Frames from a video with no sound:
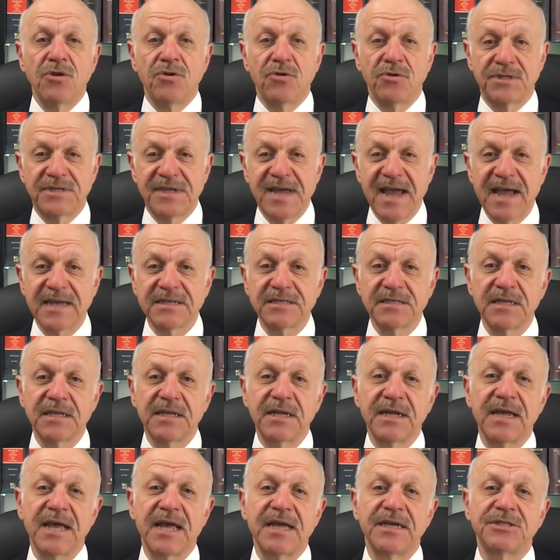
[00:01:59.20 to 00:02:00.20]
Your tax
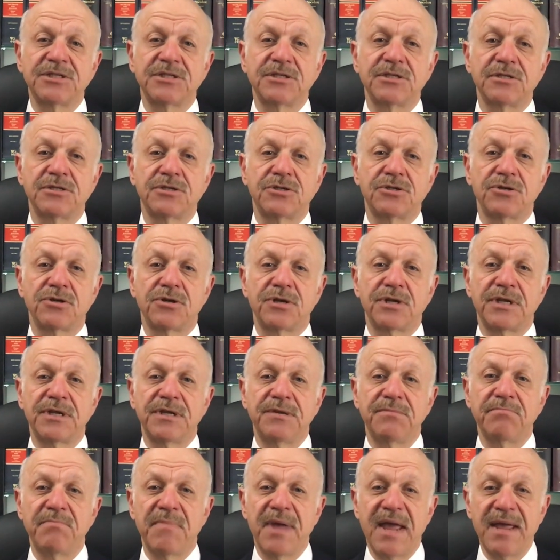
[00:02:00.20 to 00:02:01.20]
litigation
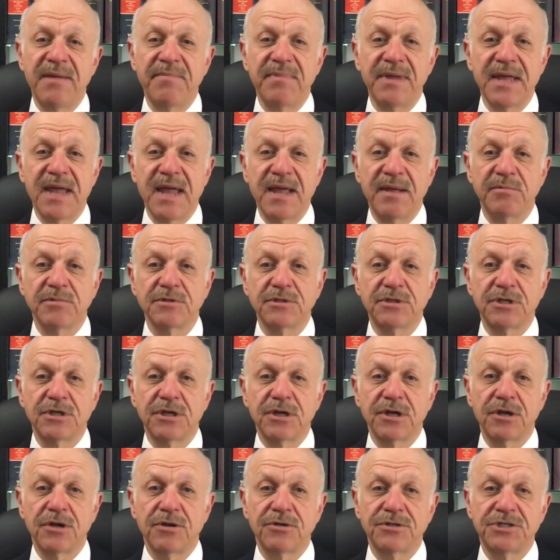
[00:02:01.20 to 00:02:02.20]
attorney may be able to
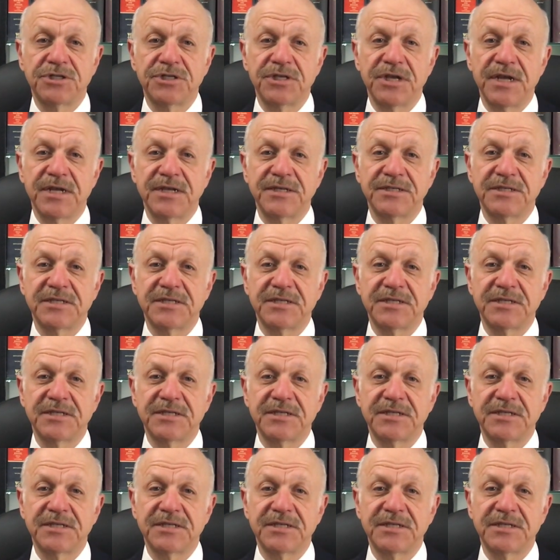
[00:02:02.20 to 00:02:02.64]
negotiate